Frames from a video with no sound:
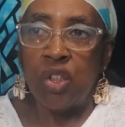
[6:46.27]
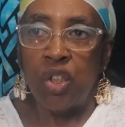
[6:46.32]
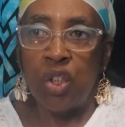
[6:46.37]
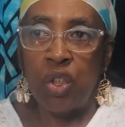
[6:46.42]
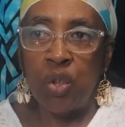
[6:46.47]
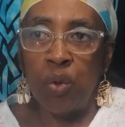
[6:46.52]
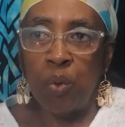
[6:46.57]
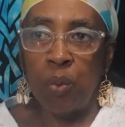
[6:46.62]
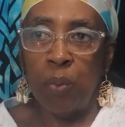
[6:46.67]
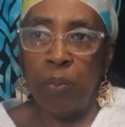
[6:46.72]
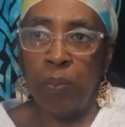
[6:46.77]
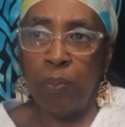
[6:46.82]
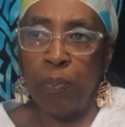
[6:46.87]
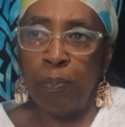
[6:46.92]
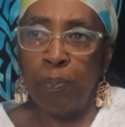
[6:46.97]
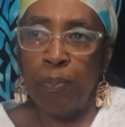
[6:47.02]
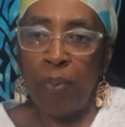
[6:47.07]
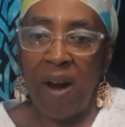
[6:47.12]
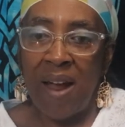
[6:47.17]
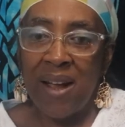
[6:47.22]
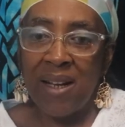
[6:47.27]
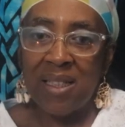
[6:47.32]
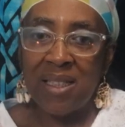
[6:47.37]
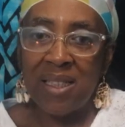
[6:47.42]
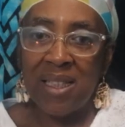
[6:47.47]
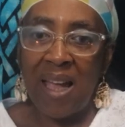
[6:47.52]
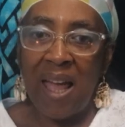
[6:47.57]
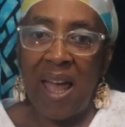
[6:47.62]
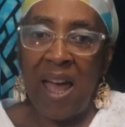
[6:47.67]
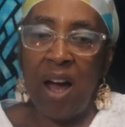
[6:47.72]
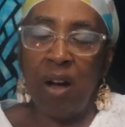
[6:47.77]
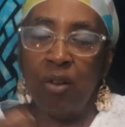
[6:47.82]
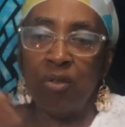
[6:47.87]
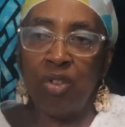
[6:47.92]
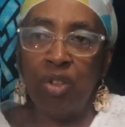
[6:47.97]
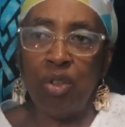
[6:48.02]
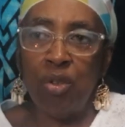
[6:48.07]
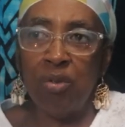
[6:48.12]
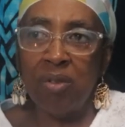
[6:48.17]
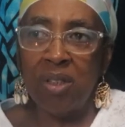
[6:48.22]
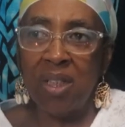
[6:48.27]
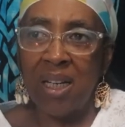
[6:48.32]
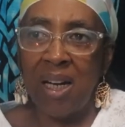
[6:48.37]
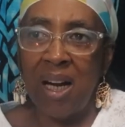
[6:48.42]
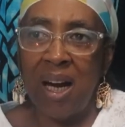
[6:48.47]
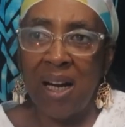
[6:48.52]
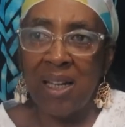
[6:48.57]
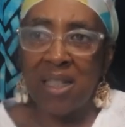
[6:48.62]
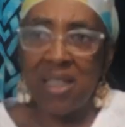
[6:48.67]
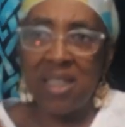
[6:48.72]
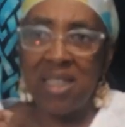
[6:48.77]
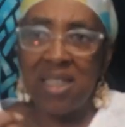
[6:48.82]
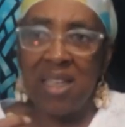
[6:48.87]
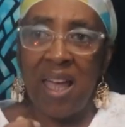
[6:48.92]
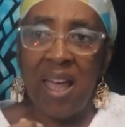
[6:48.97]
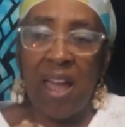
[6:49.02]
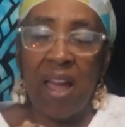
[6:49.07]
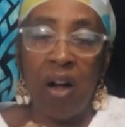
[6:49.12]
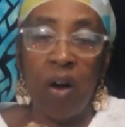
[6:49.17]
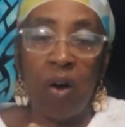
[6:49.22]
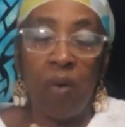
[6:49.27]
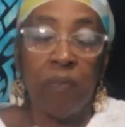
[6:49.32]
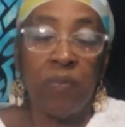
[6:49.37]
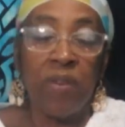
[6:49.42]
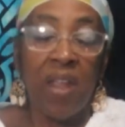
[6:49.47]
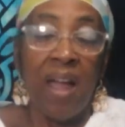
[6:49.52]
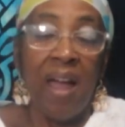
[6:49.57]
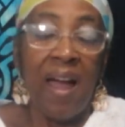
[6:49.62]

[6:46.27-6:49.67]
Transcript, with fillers: to break down, to cut down,